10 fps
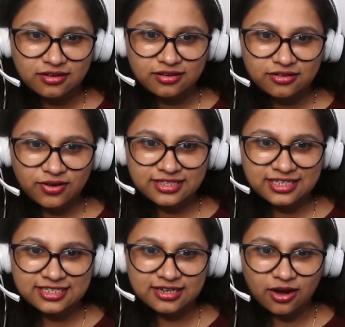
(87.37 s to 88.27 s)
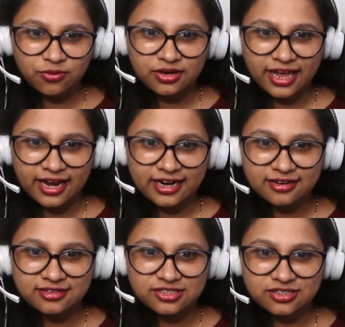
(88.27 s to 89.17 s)
You can see these round head
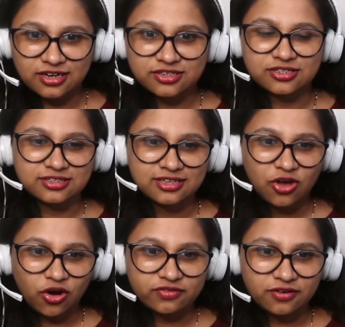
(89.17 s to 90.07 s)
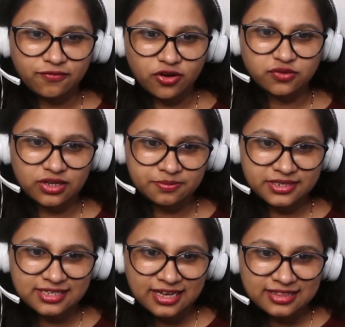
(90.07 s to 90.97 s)
structures of the
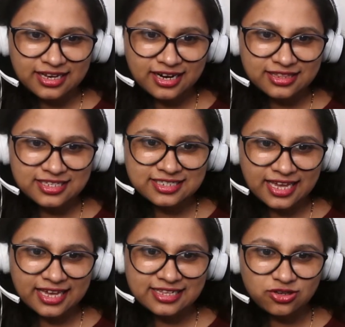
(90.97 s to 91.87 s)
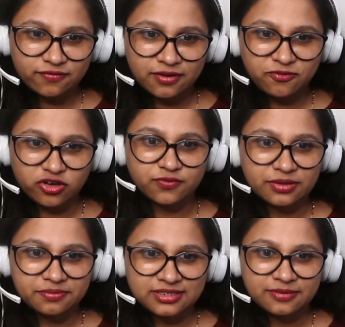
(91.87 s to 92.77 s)
phospholipids. There are these tails of the
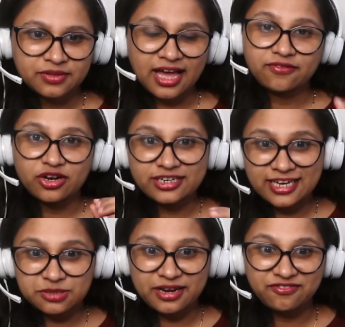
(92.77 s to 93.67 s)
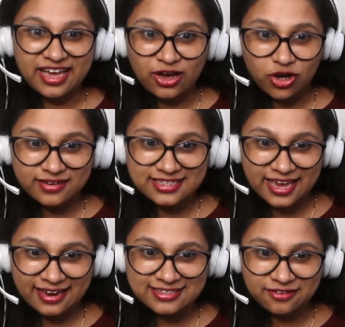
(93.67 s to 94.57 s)
phospholipids. I have already explained why always
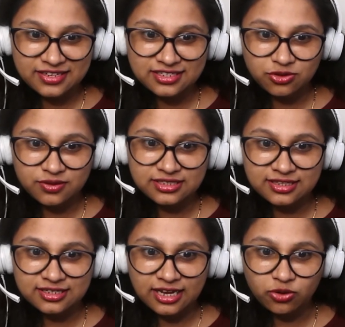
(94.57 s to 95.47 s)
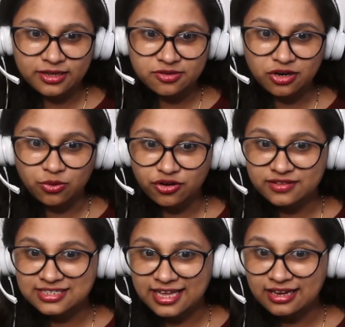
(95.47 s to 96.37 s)
heads are facing towards either cytoplasm or out of the
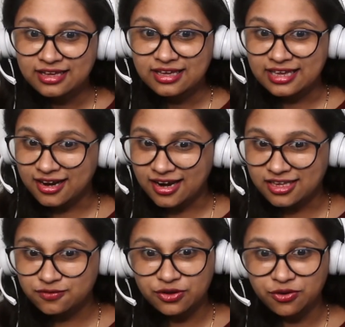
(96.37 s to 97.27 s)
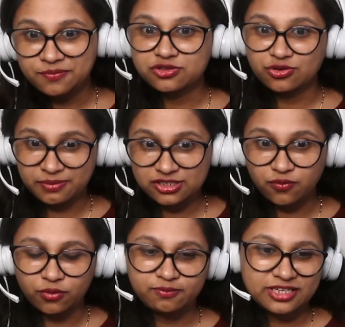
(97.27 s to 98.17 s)
cell in our last video. So please
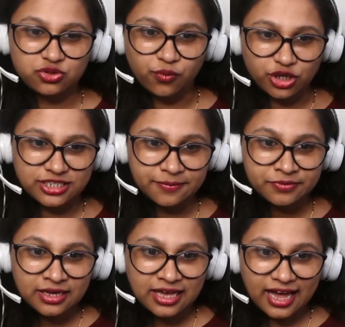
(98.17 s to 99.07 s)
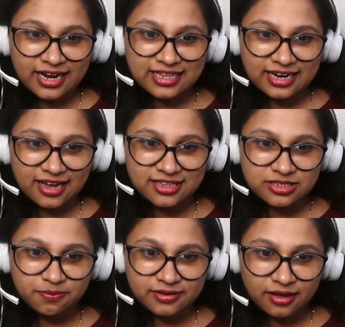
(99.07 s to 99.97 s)
do watch it. And there are these
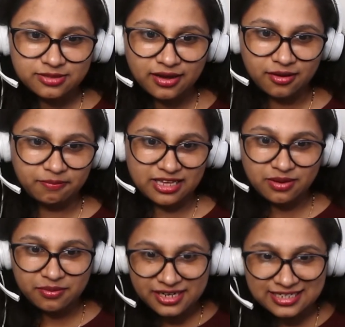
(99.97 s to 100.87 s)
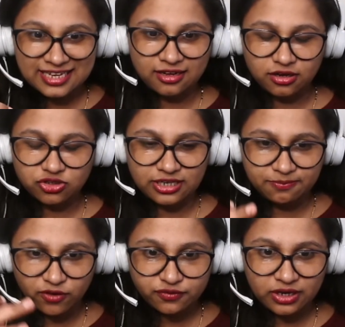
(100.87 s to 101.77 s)
plasma membrane
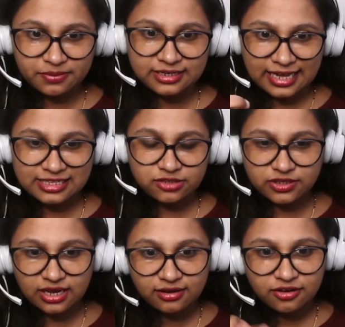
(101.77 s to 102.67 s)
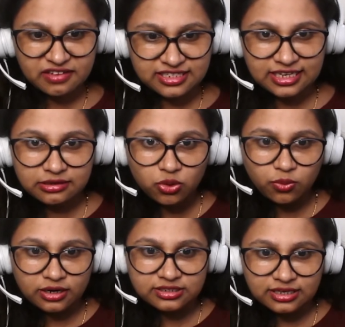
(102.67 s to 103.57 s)
phospholipid tails which are facing
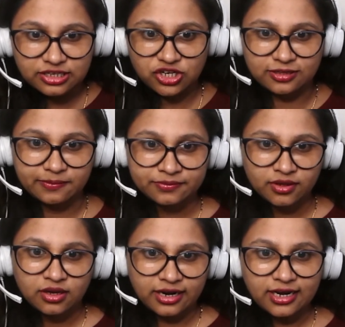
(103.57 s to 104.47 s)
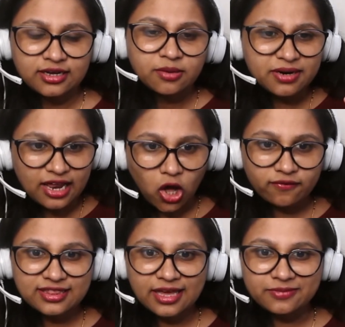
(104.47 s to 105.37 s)
towards each other, right? But along
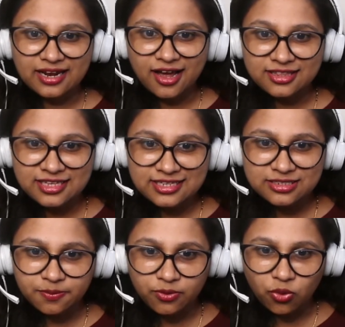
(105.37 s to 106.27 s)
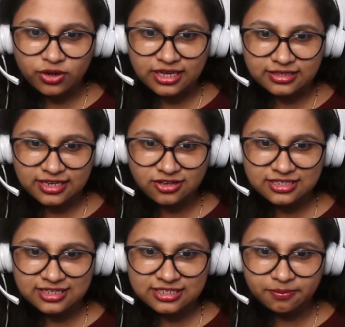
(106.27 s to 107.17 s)
with them there are these proteins. Can you
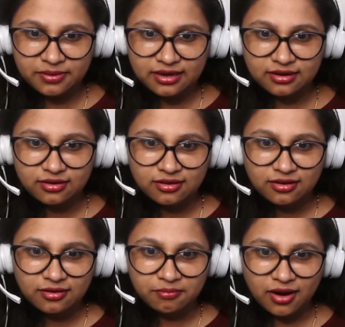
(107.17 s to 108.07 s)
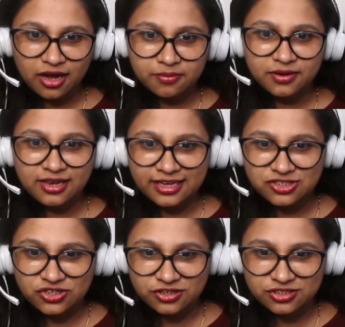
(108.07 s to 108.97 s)
see there's a big marble-like
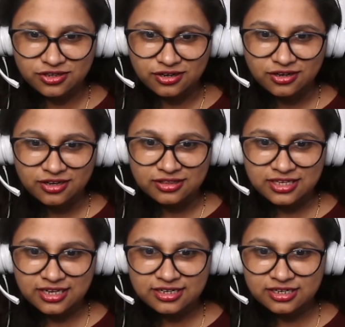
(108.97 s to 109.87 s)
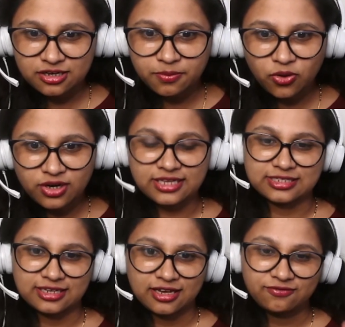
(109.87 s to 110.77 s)
structure? These are certain
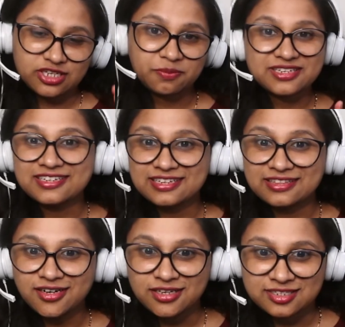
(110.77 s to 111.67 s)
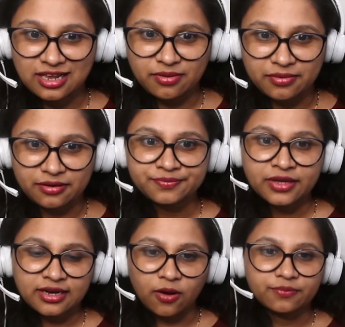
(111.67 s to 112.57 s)
proteins which are present in the cell membrane.
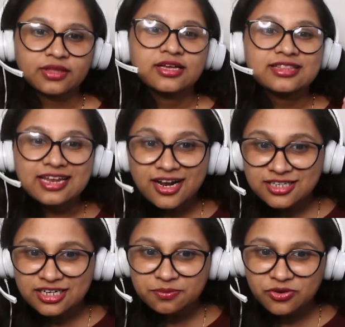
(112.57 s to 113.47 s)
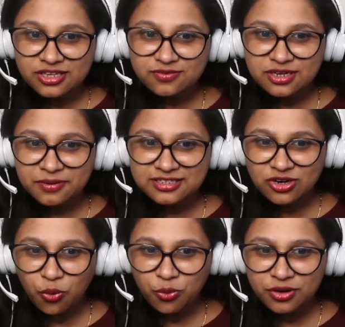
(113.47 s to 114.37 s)
Now, there are certain proteins which are present
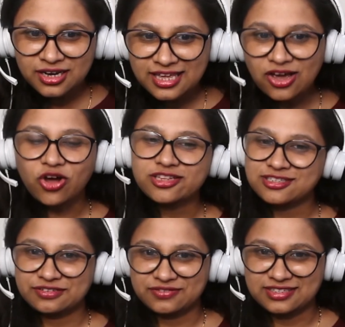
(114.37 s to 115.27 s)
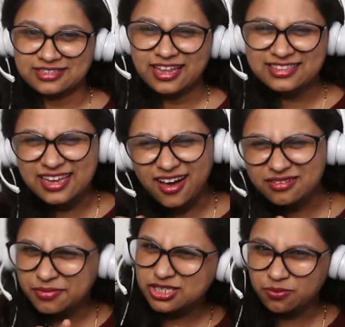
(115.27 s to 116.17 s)
only on the surface, like they are
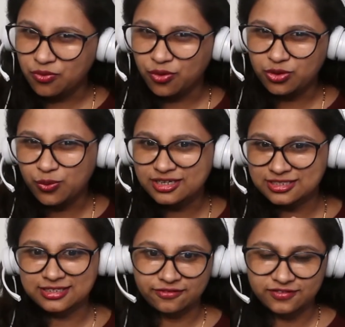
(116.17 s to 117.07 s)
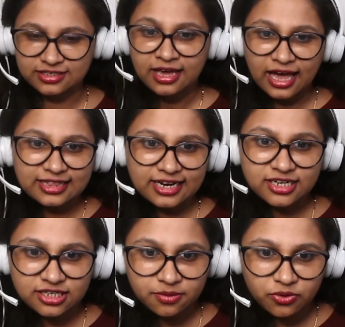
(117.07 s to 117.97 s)
much more towards the surface. And there are
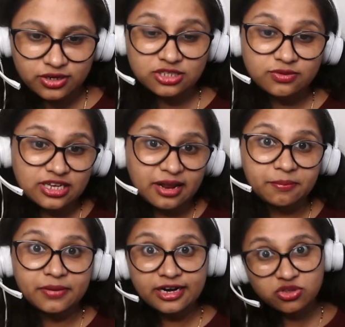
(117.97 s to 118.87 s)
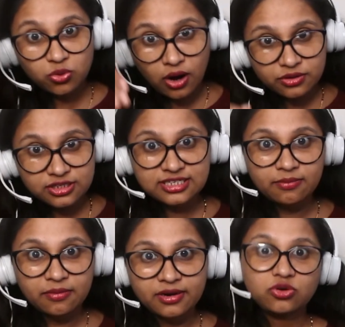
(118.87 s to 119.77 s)
certain proteins which are embedded throughout the cell
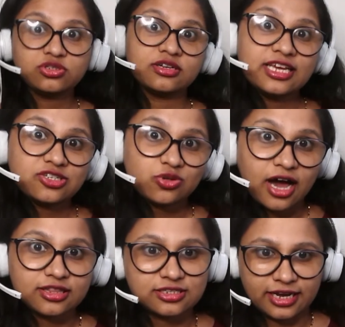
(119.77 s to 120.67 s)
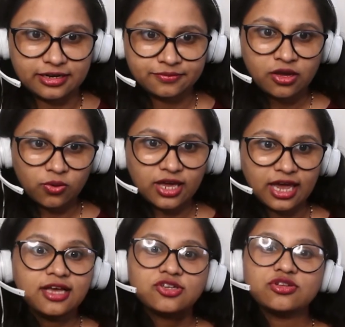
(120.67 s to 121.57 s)
membrane to reach to the other side. Okay,
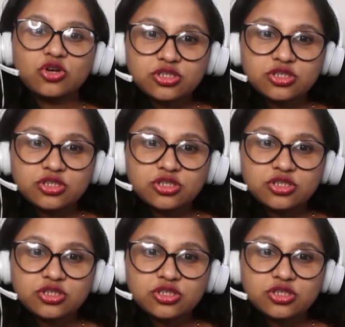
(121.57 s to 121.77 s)
so those